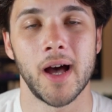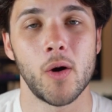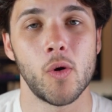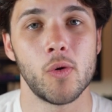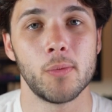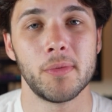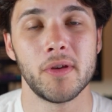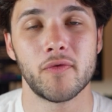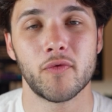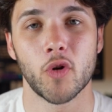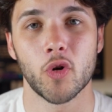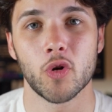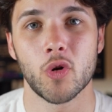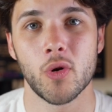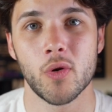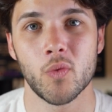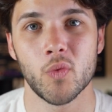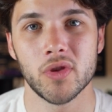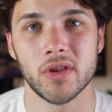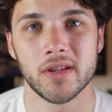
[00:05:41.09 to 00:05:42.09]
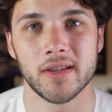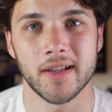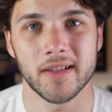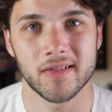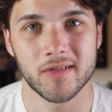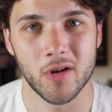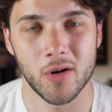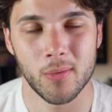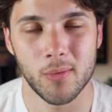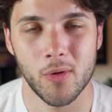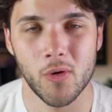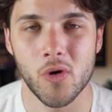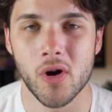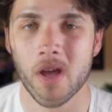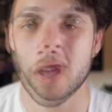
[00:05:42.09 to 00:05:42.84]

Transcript: Now, before going with the next combo,